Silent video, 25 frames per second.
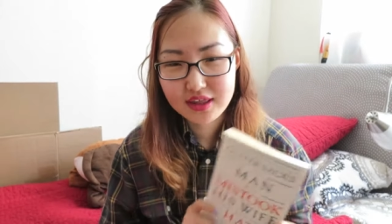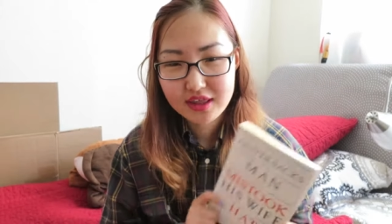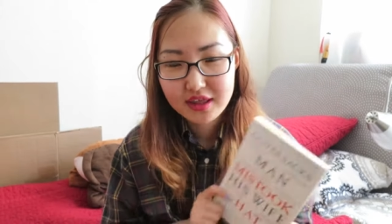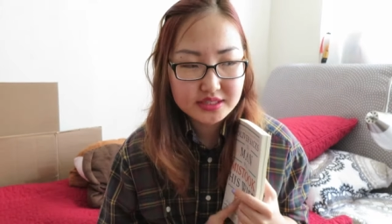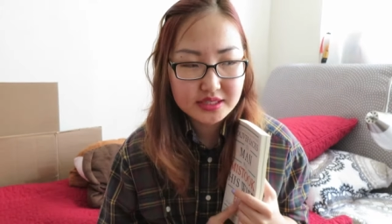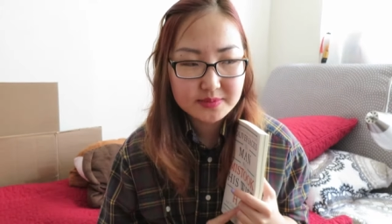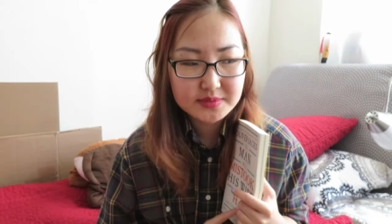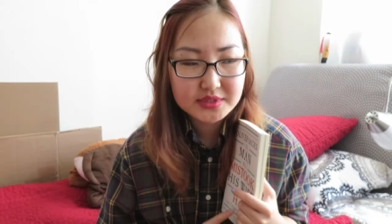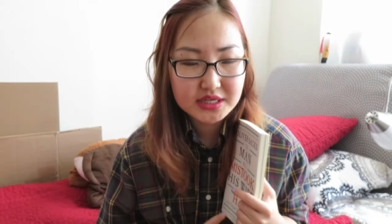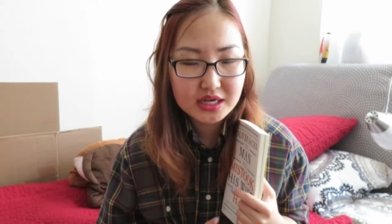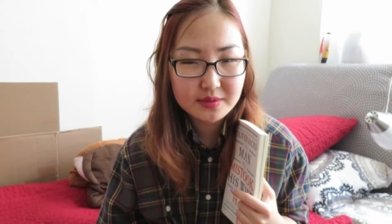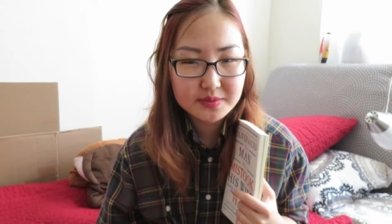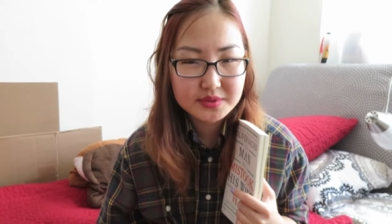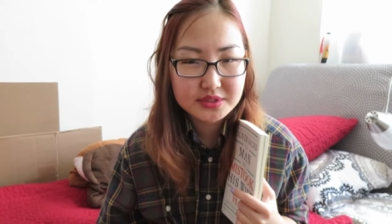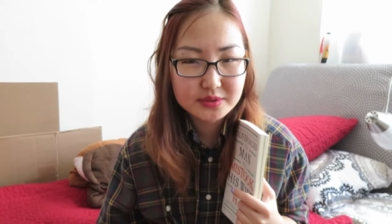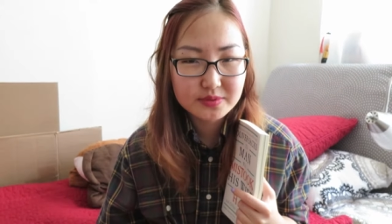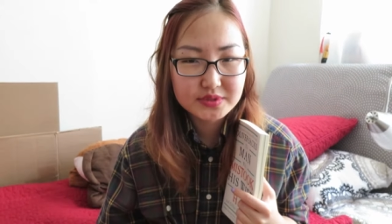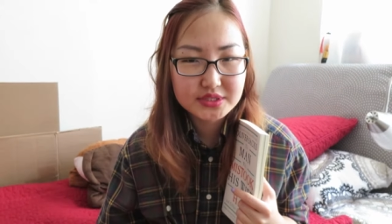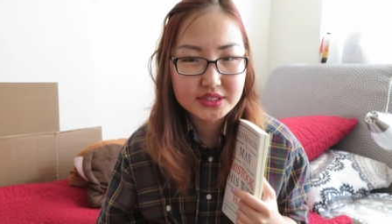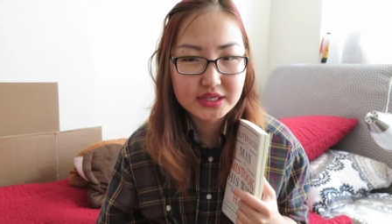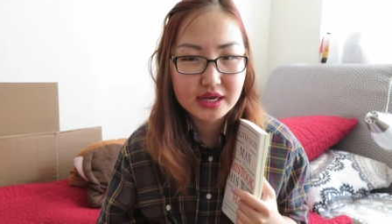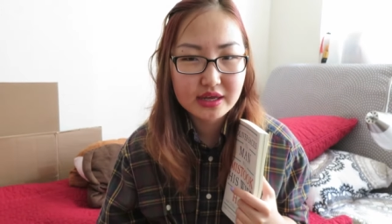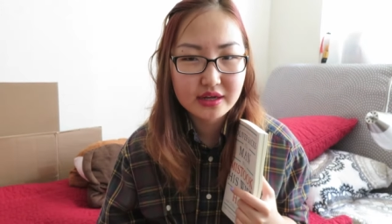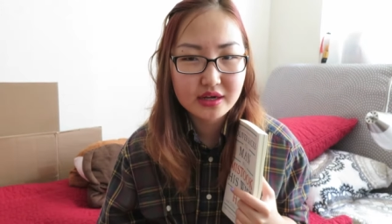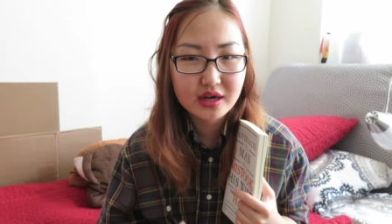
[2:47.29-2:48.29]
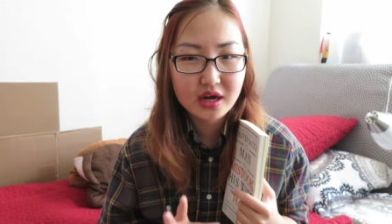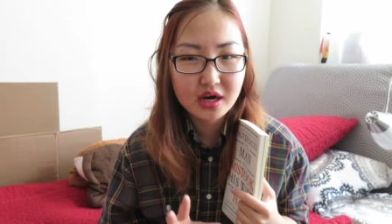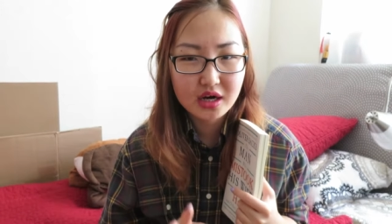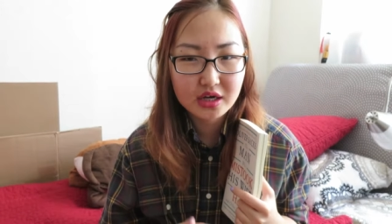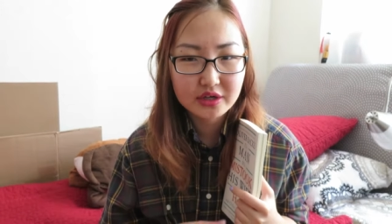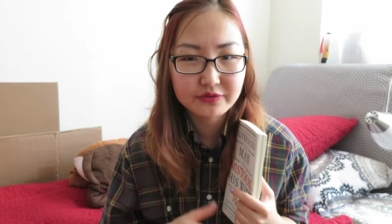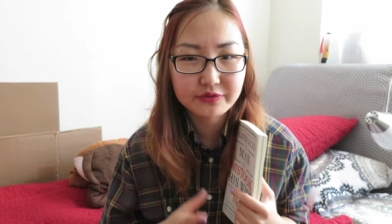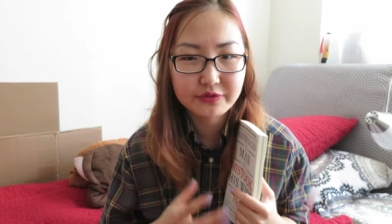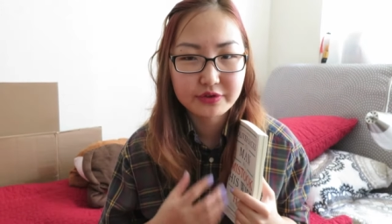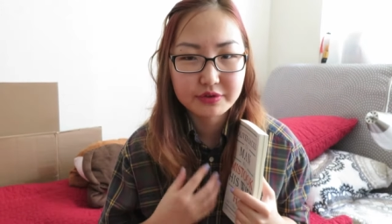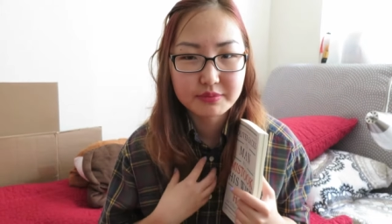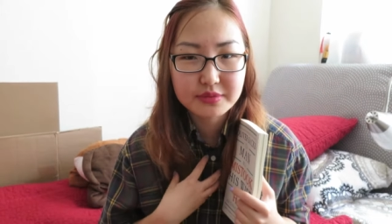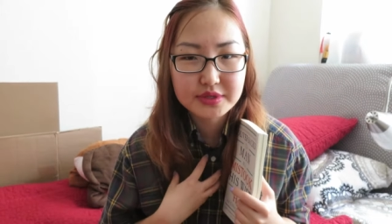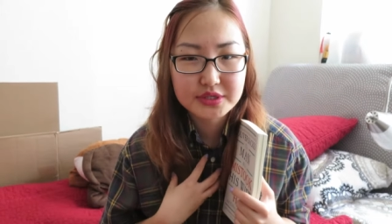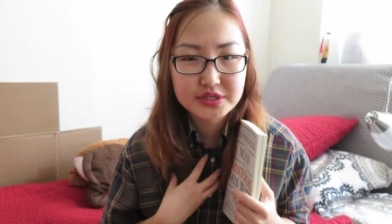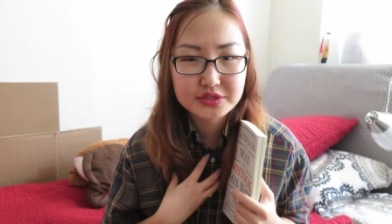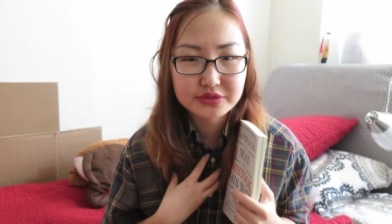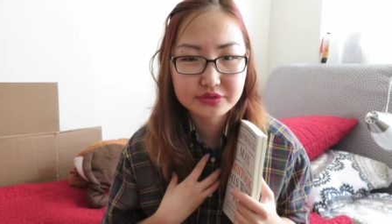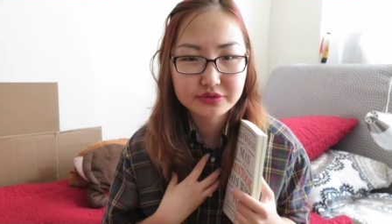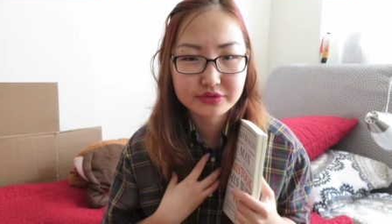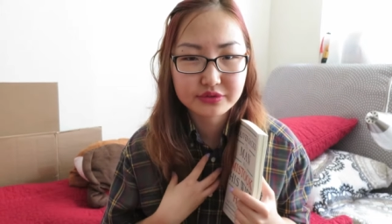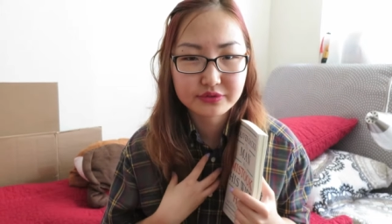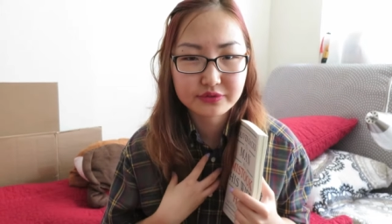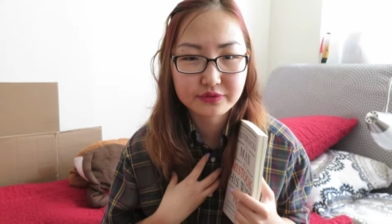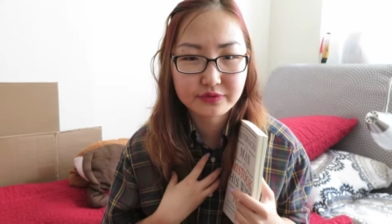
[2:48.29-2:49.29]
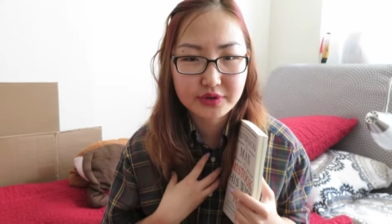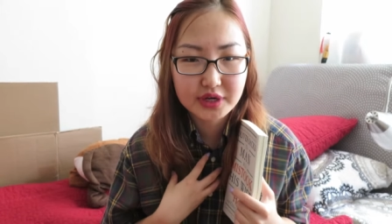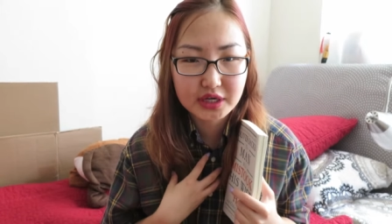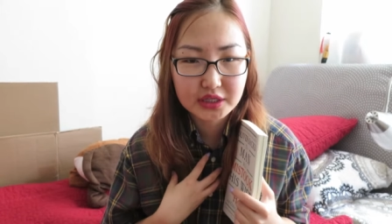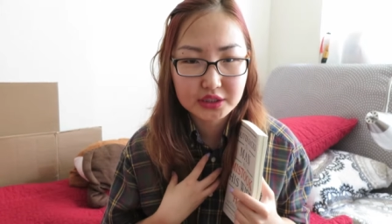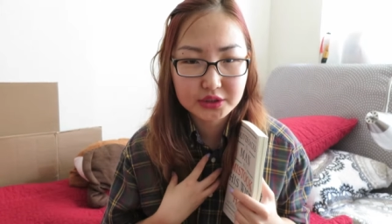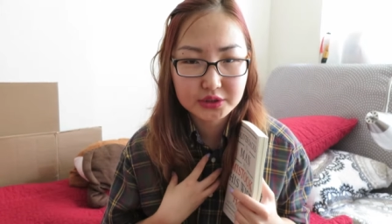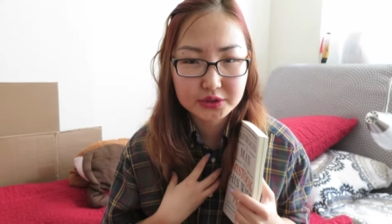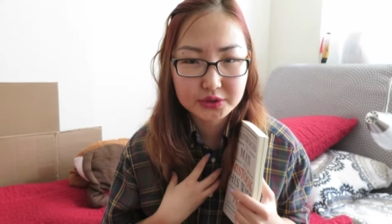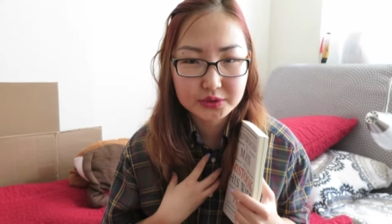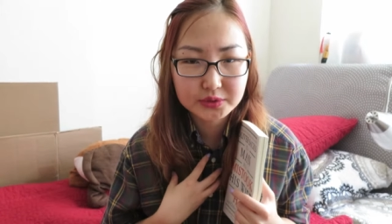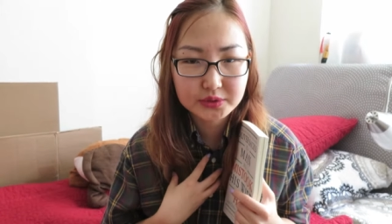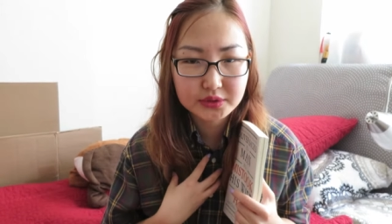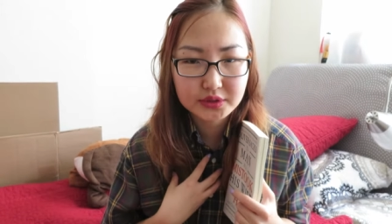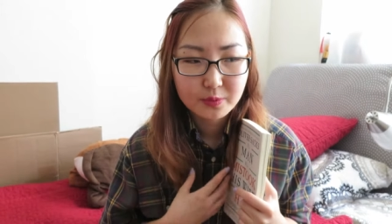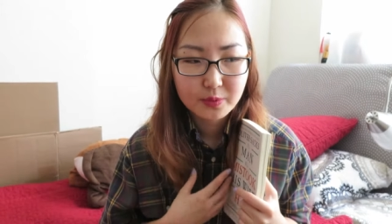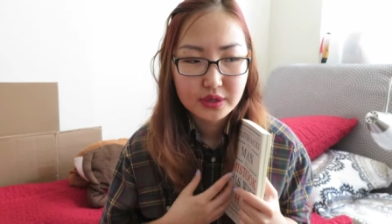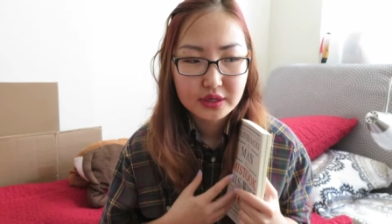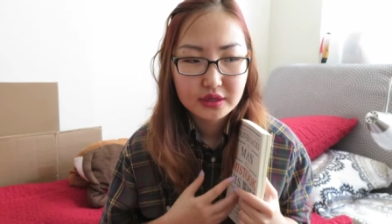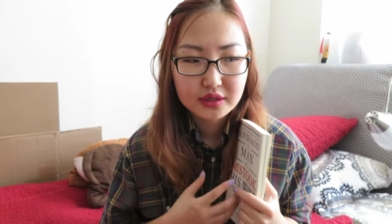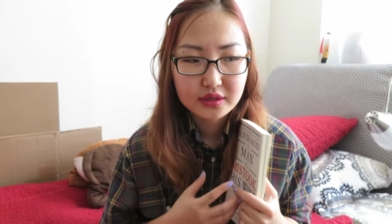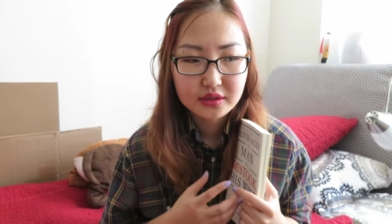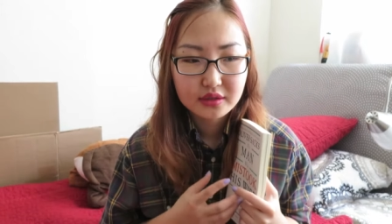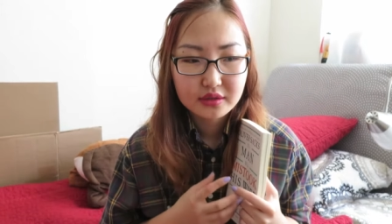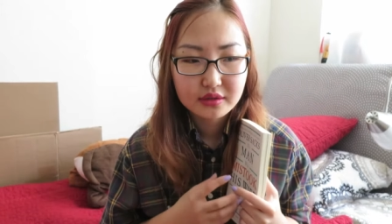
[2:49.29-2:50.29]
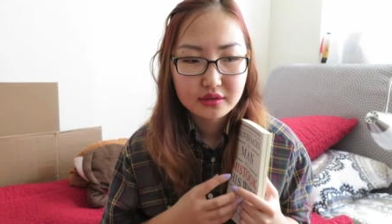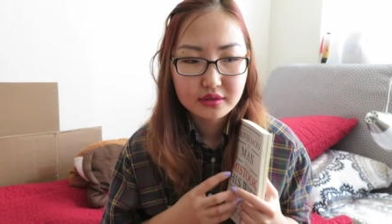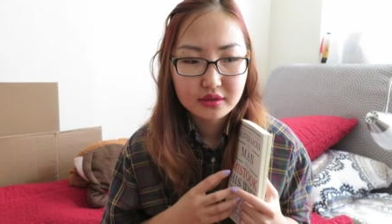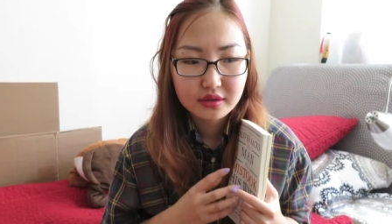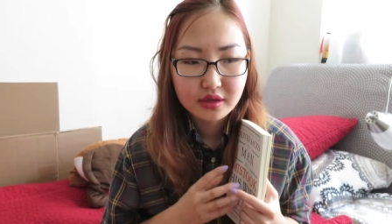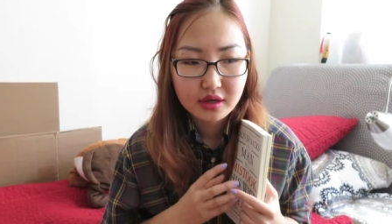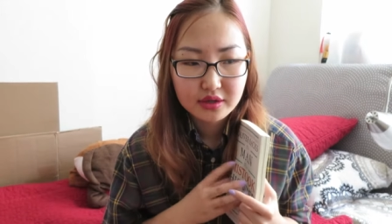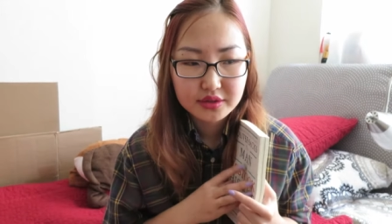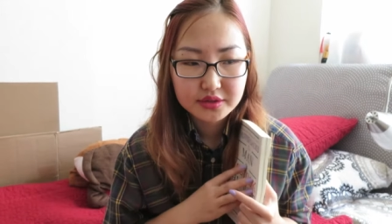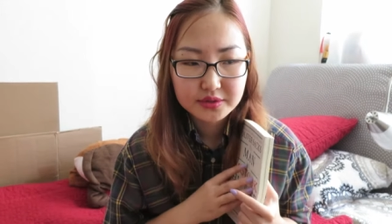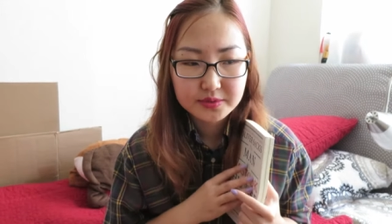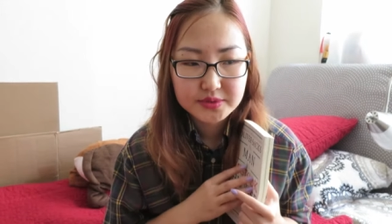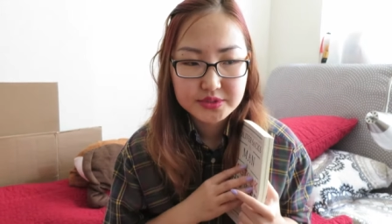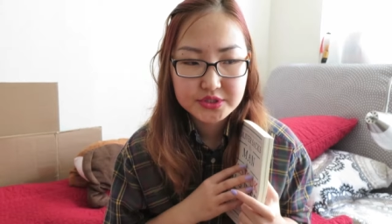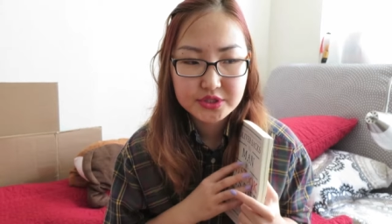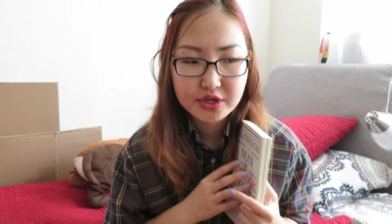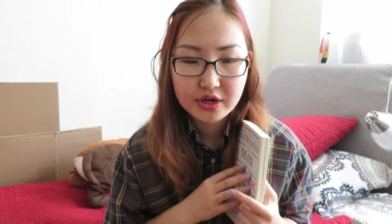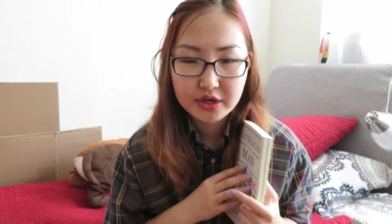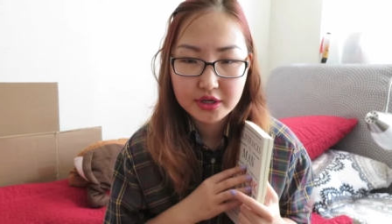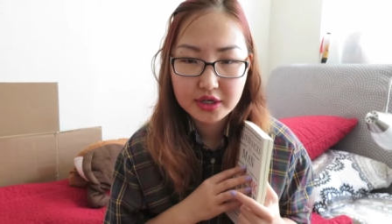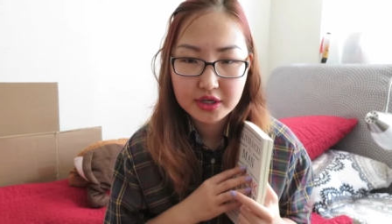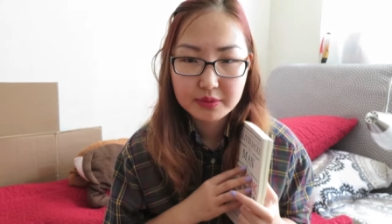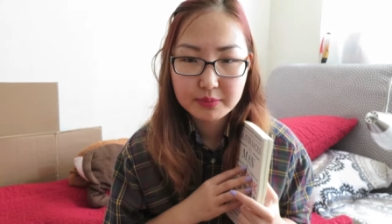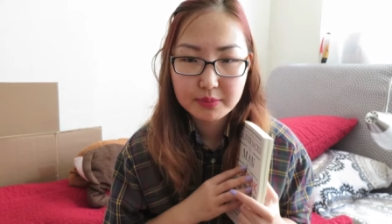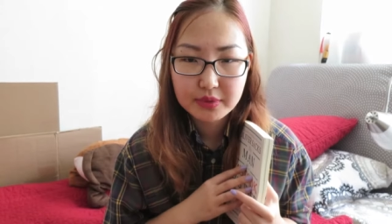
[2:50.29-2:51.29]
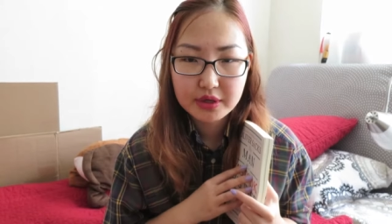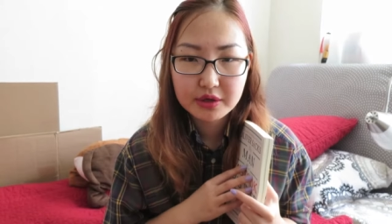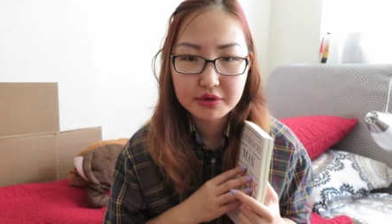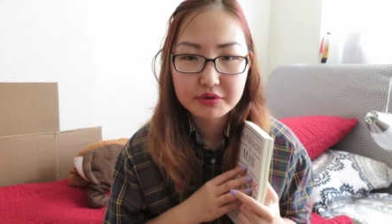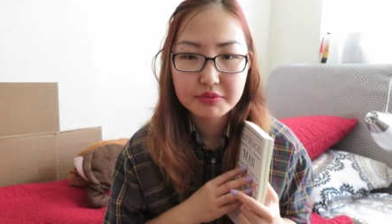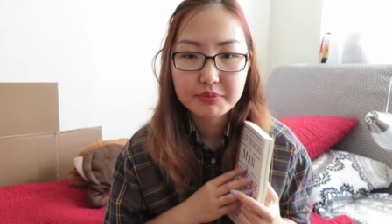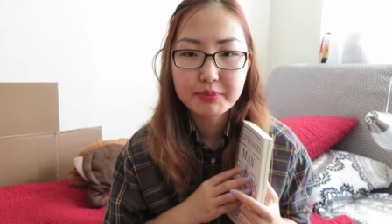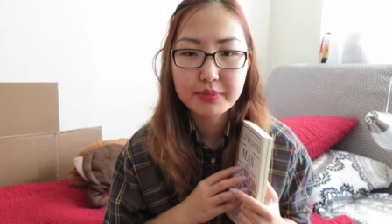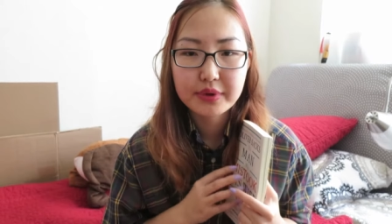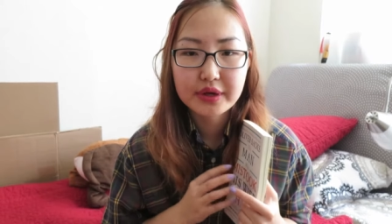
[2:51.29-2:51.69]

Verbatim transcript: Sometimes it was kind of hard for me to follow what the author was talking about,